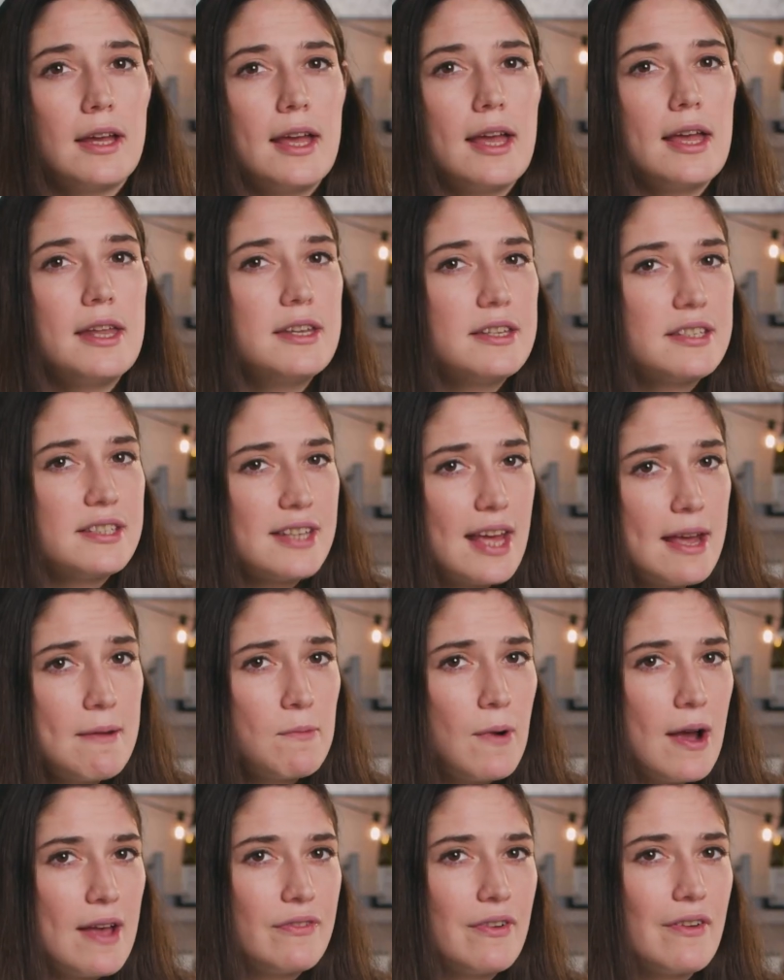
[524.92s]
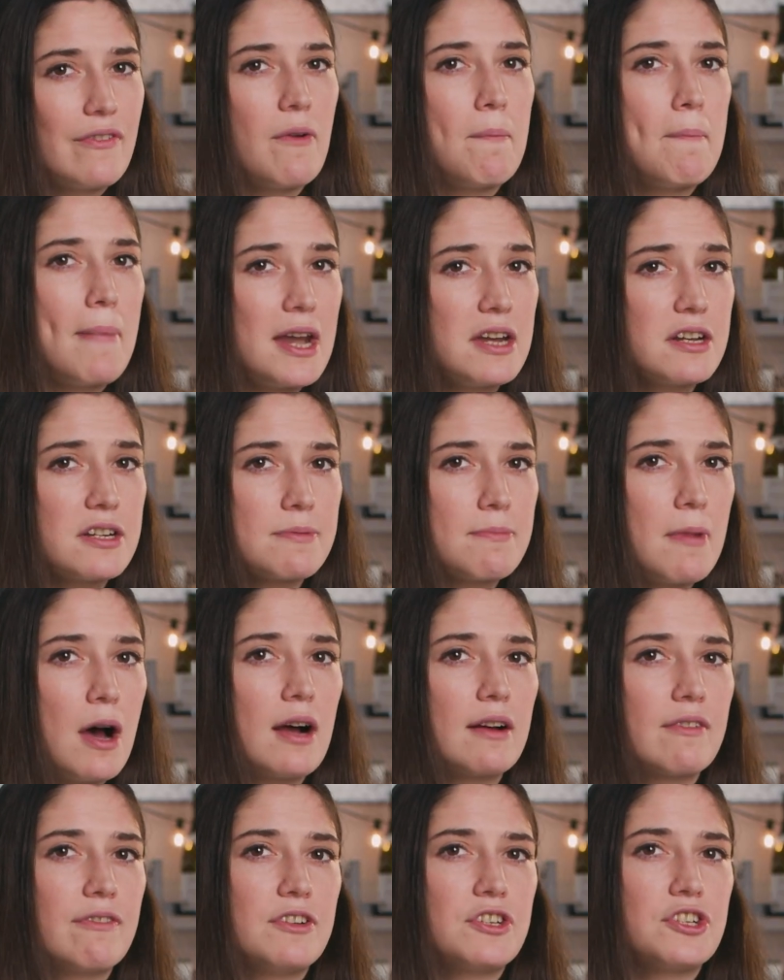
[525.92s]
In the same way that the
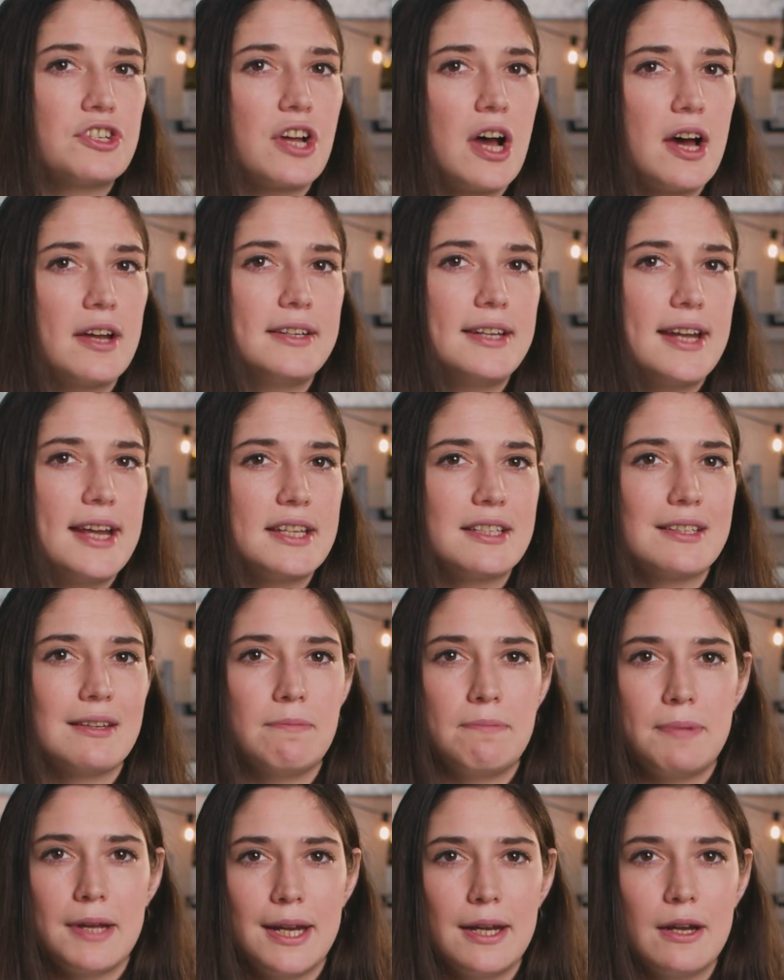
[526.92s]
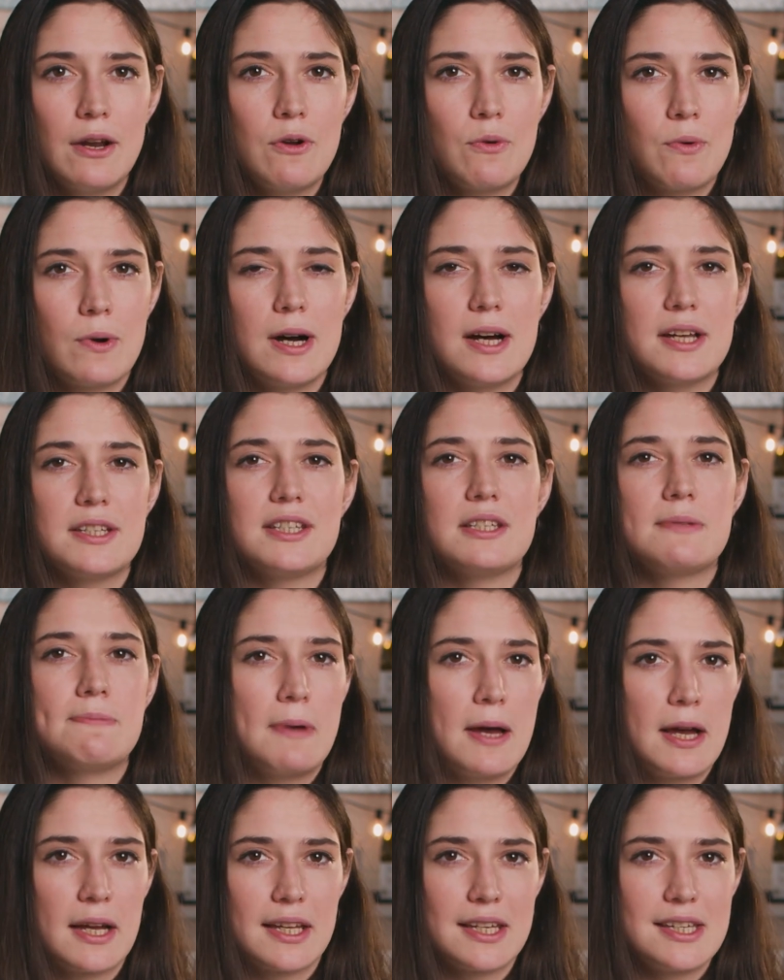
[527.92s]
benchmark for Chardonnays and Pinot Noirs is
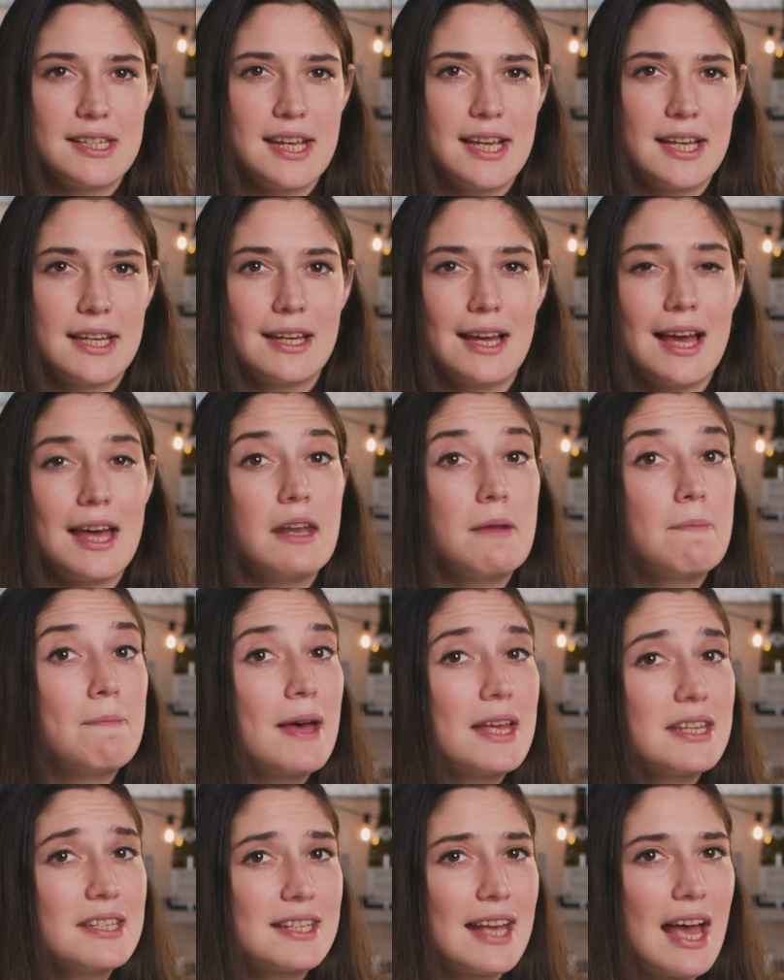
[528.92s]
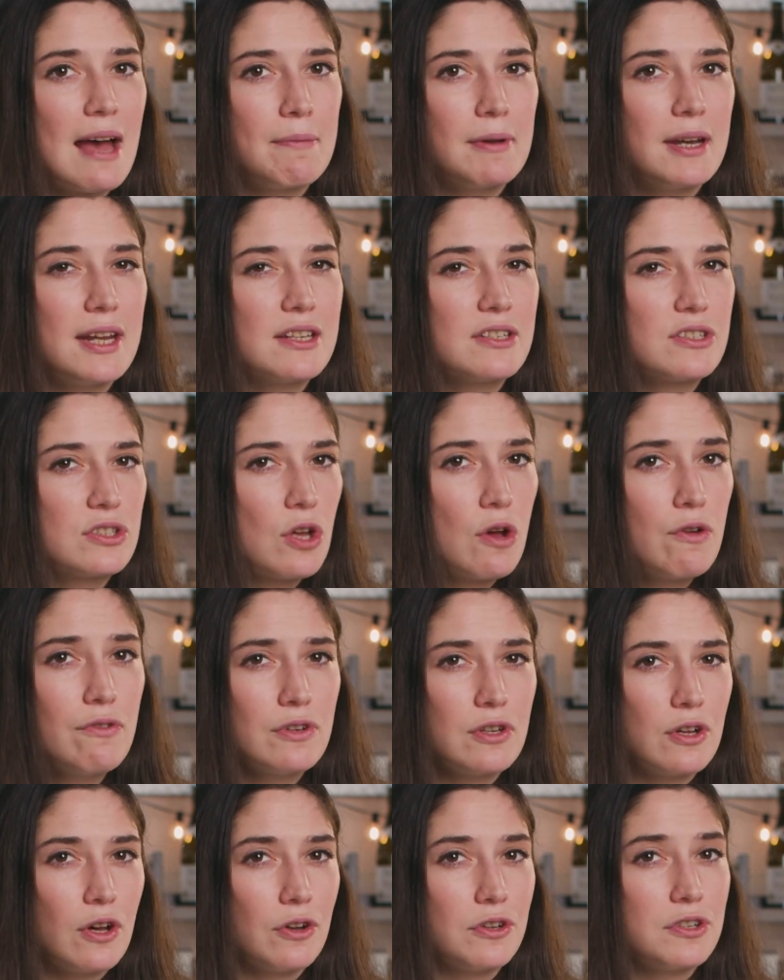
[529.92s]
Burgundy, and the best Cabernet
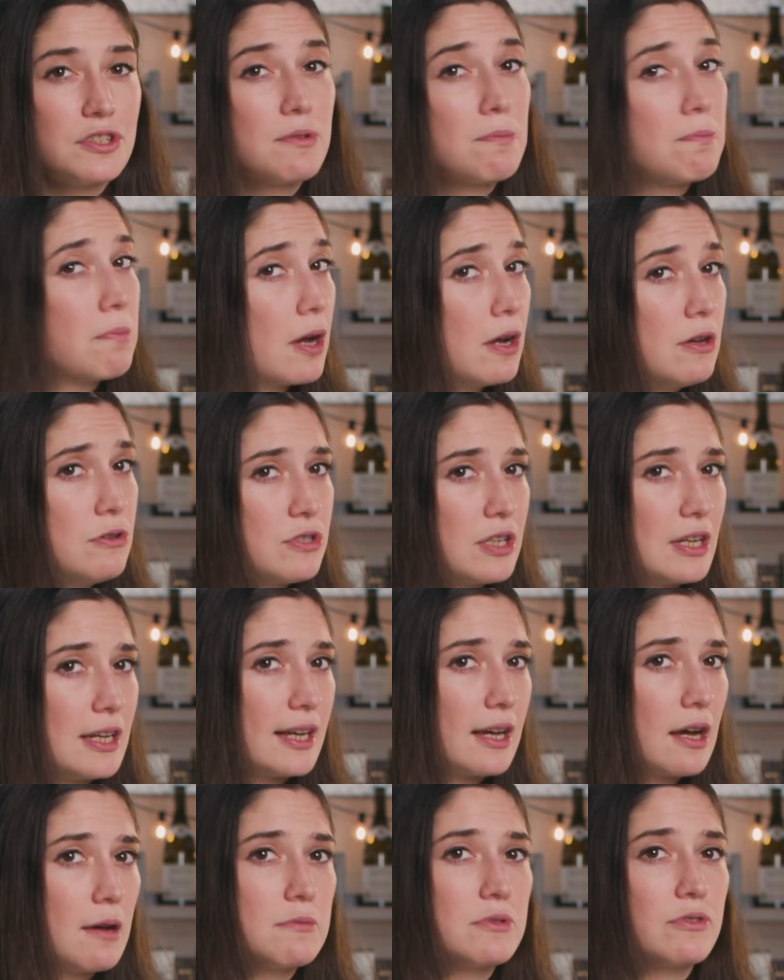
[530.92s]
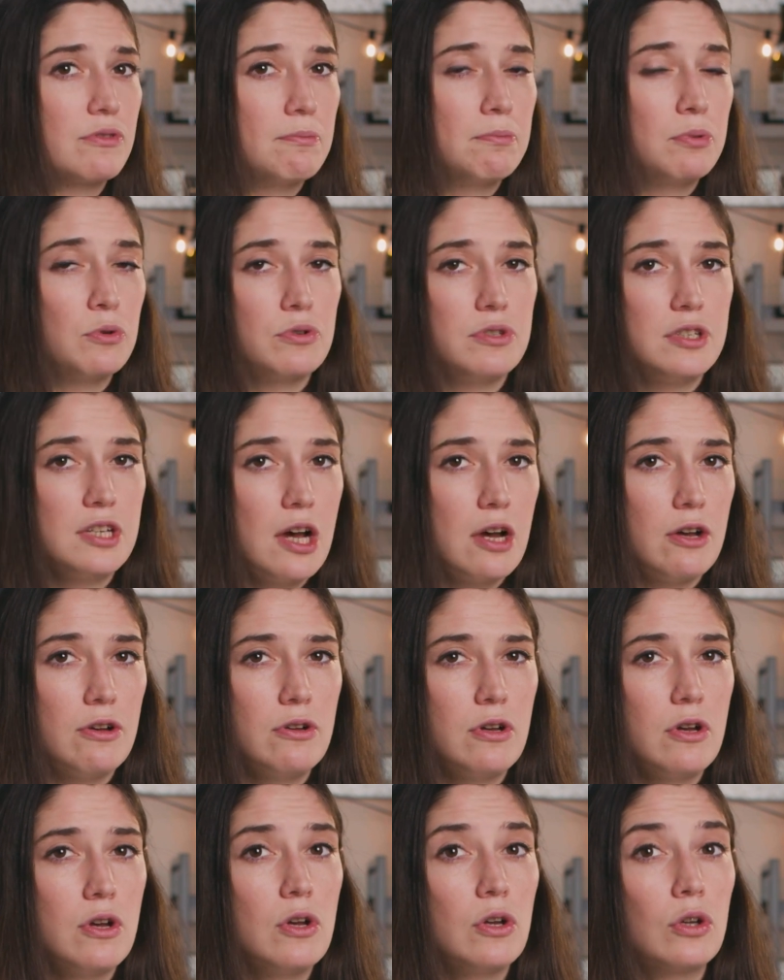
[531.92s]
Sauvignon supposedly comes from Bordeaux,
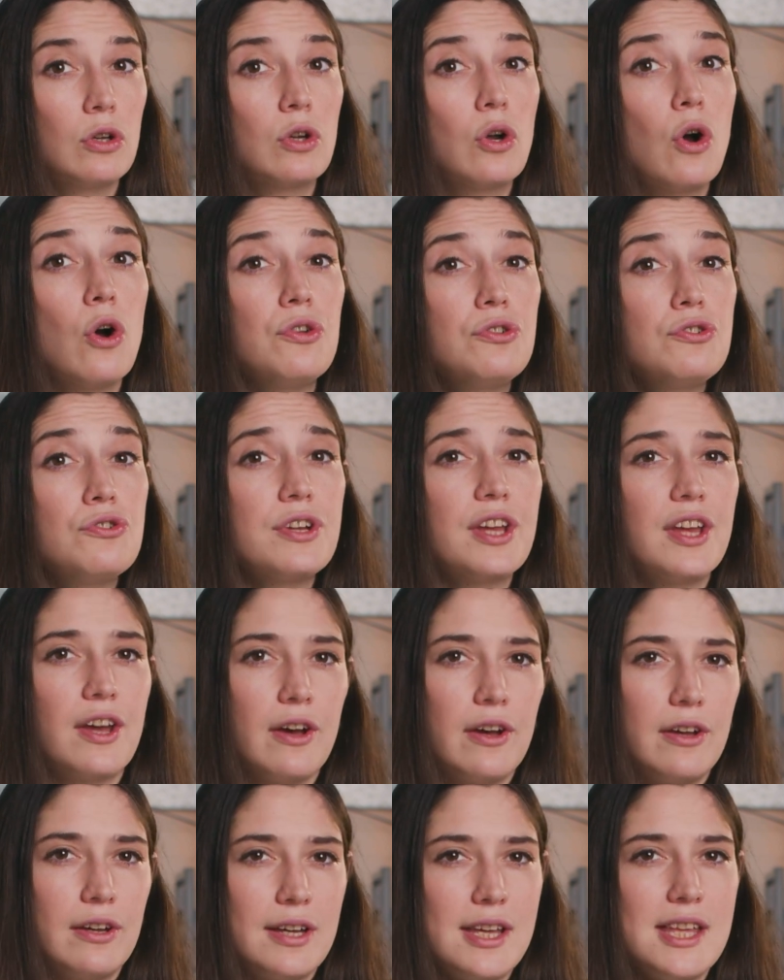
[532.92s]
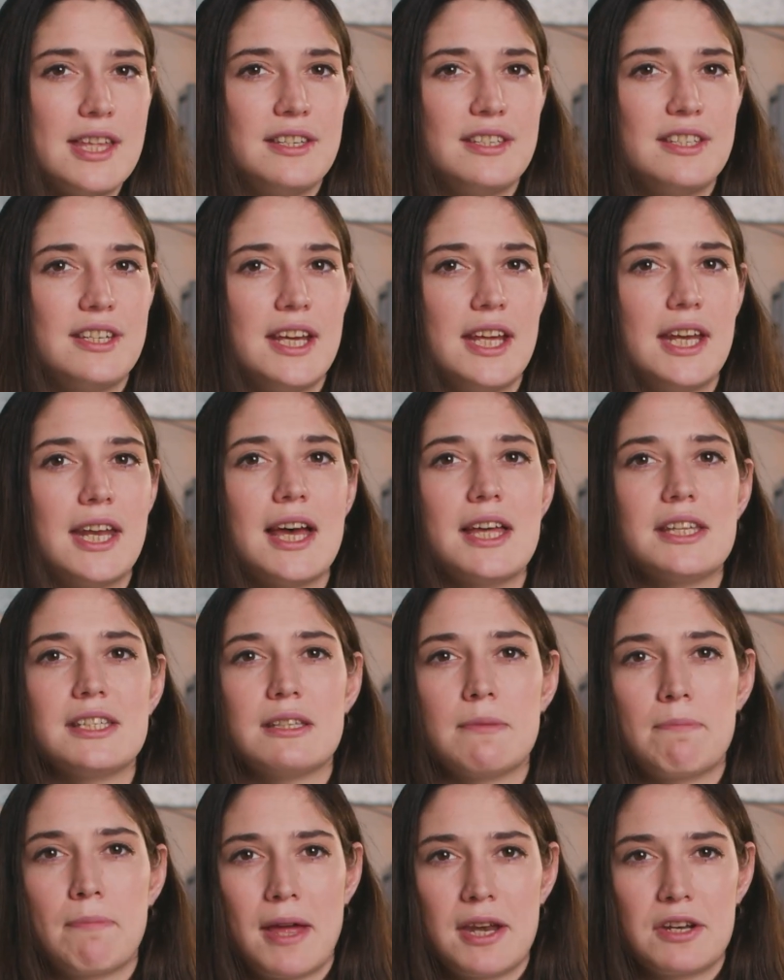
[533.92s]
Condrieu is seen as
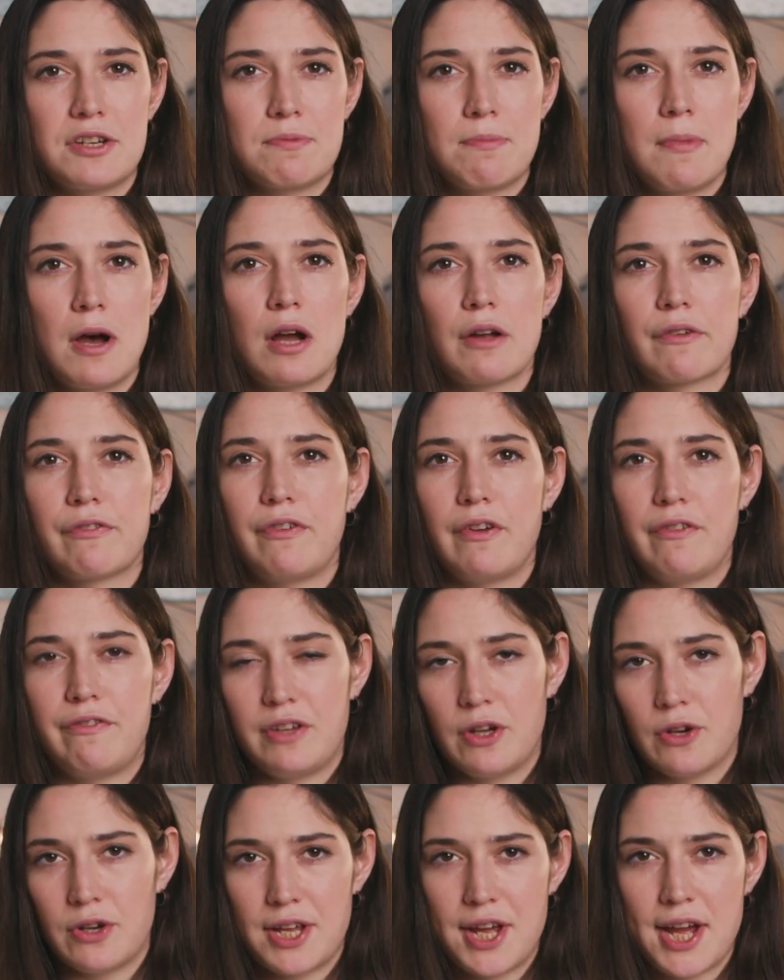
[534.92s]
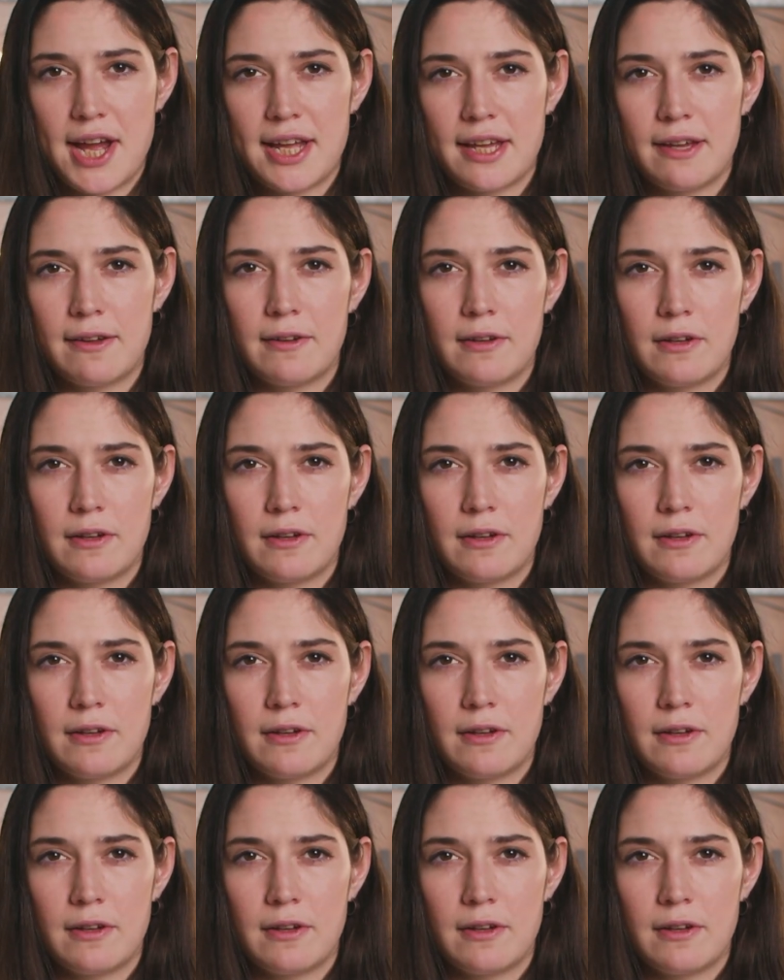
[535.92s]
the benchmark for Viognier.